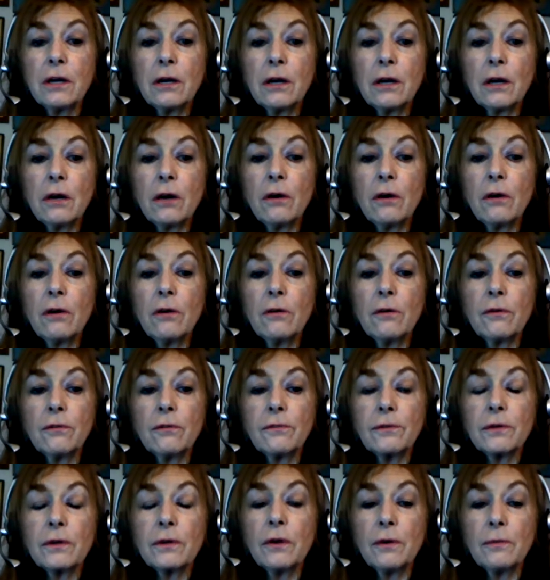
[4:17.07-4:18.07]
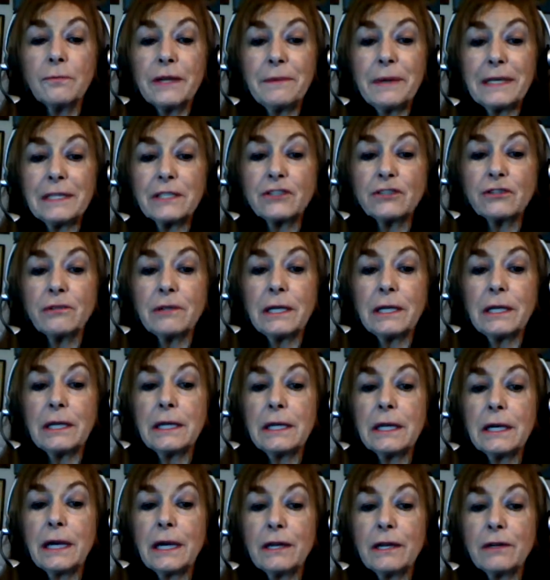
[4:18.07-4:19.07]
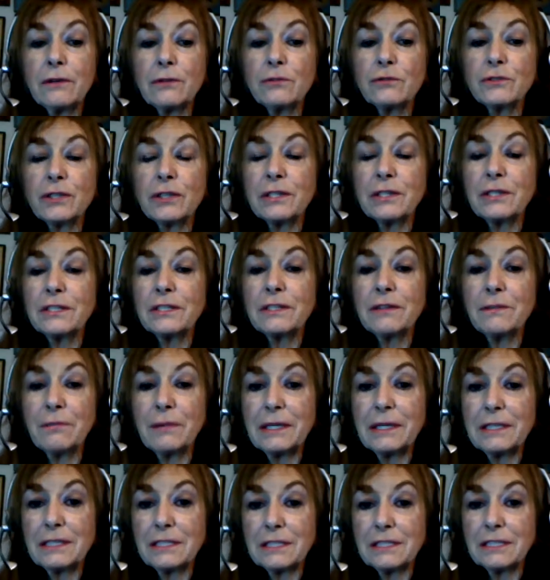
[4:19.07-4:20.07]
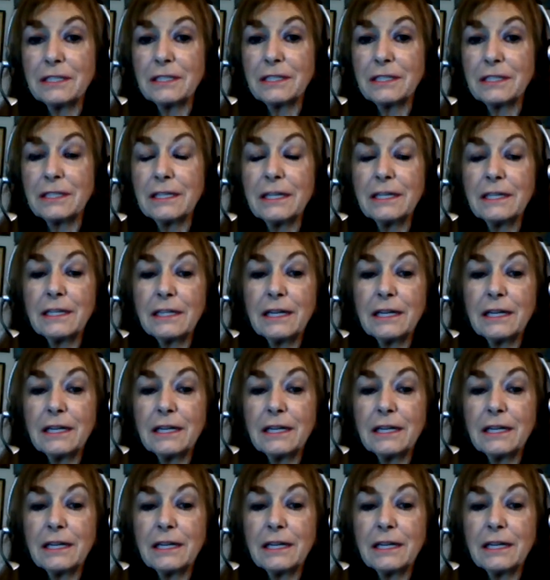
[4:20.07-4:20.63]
of Complementary and Alternative Medicine,